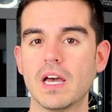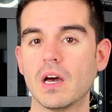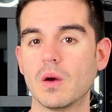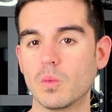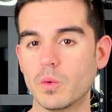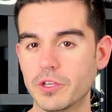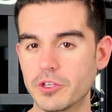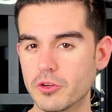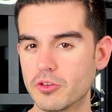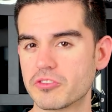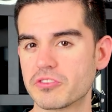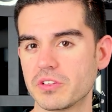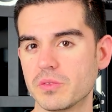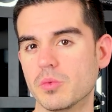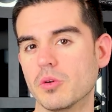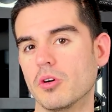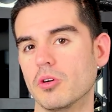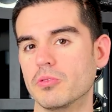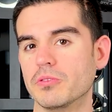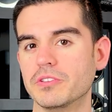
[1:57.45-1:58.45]
uh, we usually
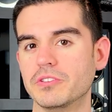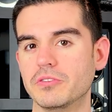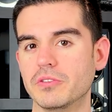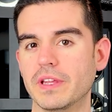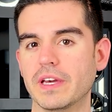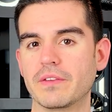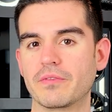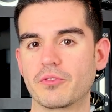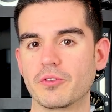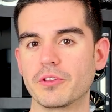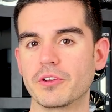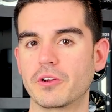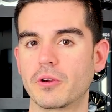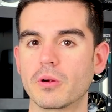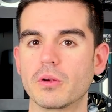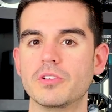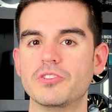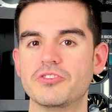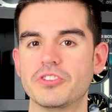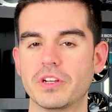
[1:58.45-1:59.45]
will only do that for the
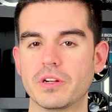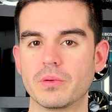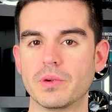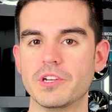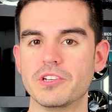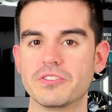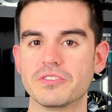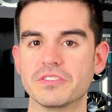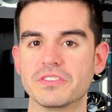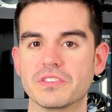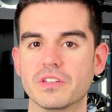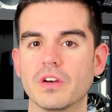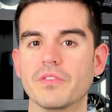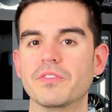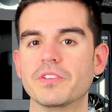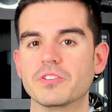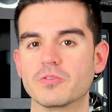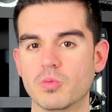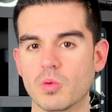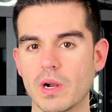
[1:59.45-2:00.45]
current generation
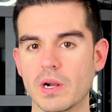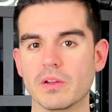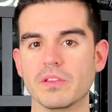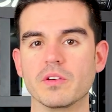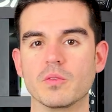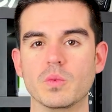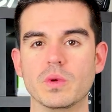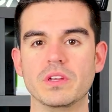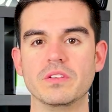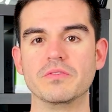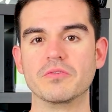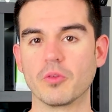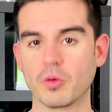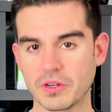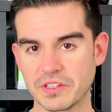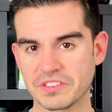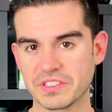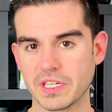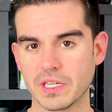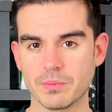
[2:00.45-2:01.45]
stuff. It's rare that we,
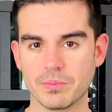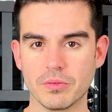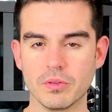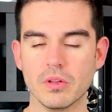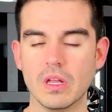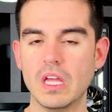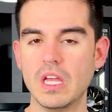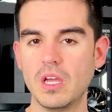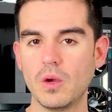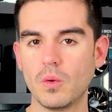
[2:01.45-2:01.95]
for example,